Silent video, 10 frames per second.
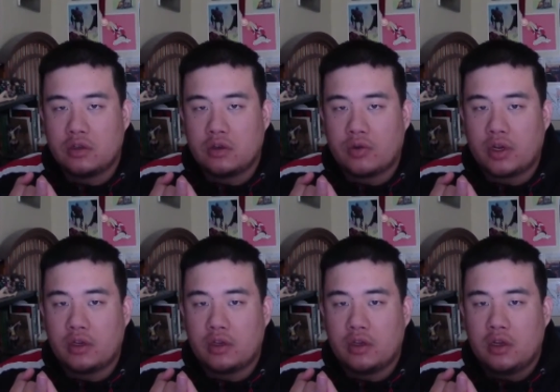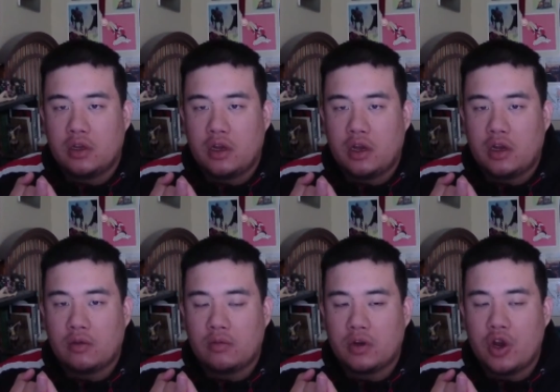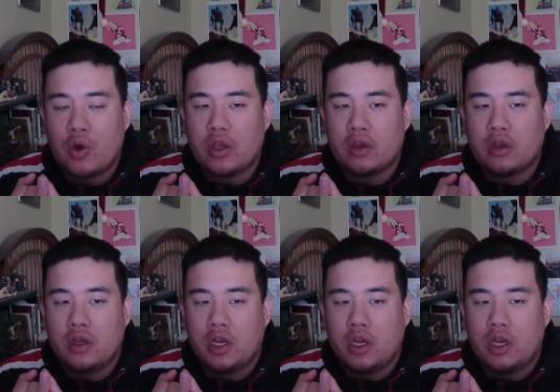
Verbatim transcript: right? Um, knowing